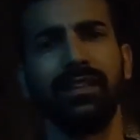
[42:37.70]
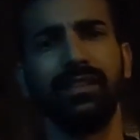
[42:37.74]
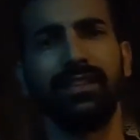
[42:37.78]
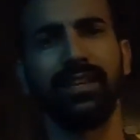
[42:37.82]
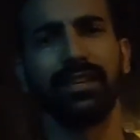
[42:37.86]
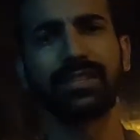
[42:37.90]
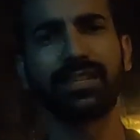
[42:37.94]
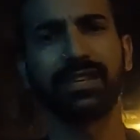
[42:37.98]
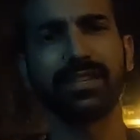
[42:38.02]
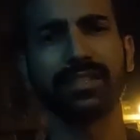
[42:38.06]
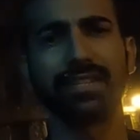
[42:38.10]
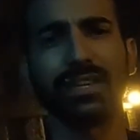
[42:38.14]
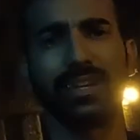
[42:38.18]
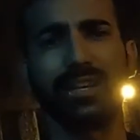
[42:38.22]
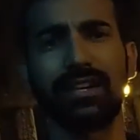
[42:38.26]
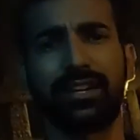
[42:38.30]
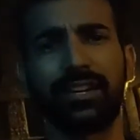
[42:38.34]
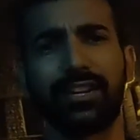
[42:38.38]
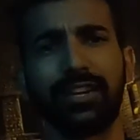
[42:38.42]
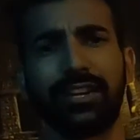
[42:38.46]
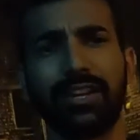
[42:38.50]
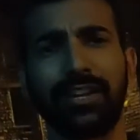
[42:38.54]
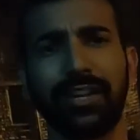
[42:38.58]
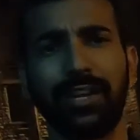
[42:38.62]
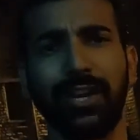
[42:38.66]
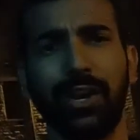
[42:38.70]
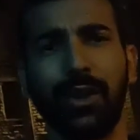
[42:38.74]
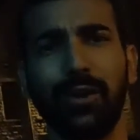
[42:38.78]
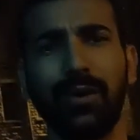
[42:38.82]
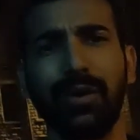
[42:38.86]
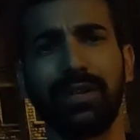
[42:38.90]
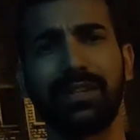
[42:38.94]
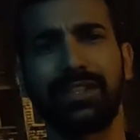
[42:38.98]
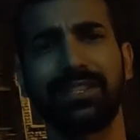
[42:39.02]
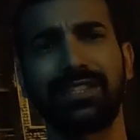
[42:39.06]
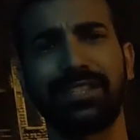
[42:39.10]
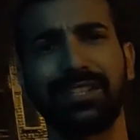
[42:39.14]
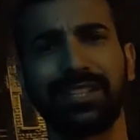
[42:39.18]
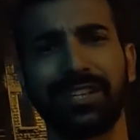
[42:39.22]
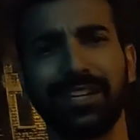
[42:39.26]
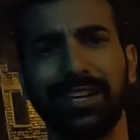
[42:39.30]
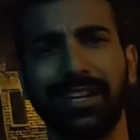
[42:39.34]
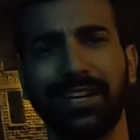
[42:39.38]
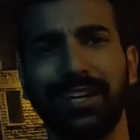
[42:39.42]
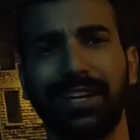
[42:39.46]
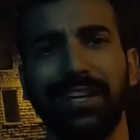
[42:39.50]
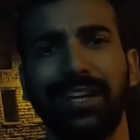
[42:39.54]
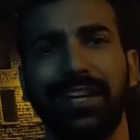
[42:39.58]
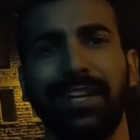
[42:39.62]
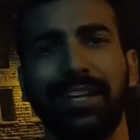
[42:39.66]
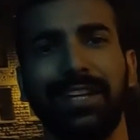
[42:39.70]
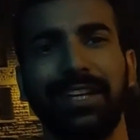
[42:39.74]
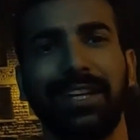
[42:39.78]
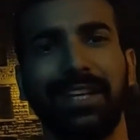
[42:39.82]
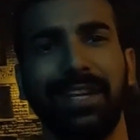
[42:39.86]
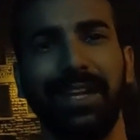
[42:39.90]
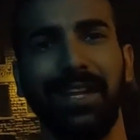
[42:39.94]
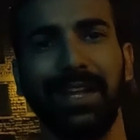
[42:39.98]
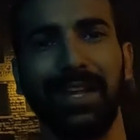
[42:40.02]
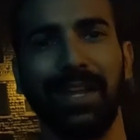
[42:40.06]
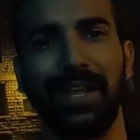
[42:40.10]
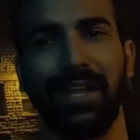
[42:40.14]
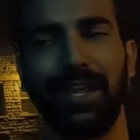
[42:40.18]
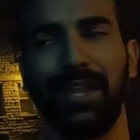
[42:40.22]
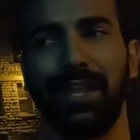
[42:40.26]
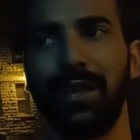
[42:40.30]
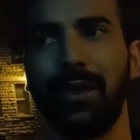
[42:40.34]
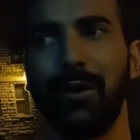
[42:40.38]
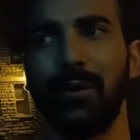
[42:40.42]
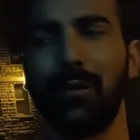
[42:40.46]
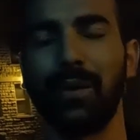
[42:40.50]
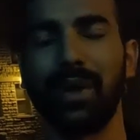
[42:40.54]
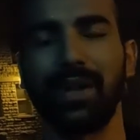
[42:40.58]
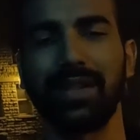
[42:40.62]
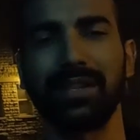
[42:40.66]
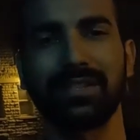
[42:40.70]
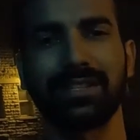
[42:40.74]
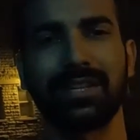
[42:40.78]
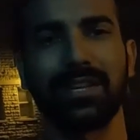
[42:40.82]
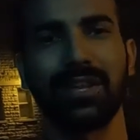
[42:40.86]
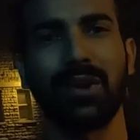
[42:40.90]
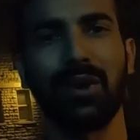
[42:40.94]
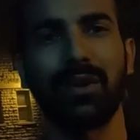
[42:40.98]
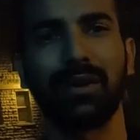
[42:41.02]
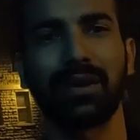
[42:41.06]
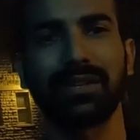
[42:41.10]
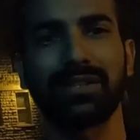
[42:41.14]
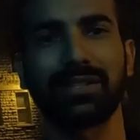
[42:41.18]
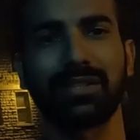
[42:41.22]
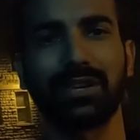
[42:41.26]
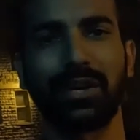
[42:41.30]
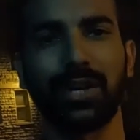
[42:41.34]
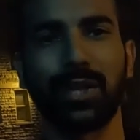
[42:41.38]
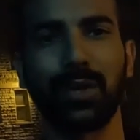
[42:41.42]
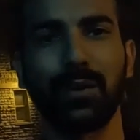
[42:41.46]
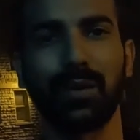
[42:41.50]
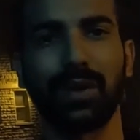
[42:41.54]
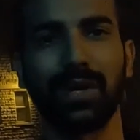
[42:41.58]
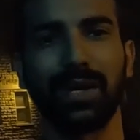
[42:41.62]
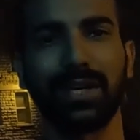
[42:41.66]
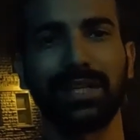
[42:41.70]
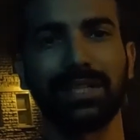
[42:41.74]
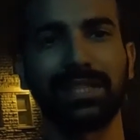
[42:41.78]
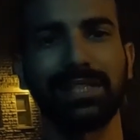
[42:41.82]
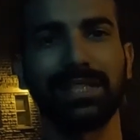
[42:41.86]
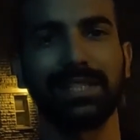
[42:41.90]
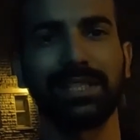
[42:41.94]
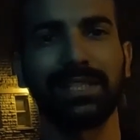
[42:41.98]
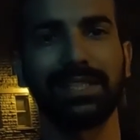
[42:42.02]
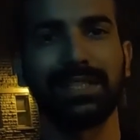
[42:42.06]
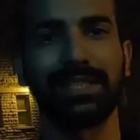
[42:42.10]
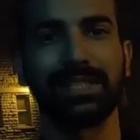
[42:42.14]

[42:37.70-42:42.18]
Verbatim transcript: this is it you know it's uh, Wednesday August 31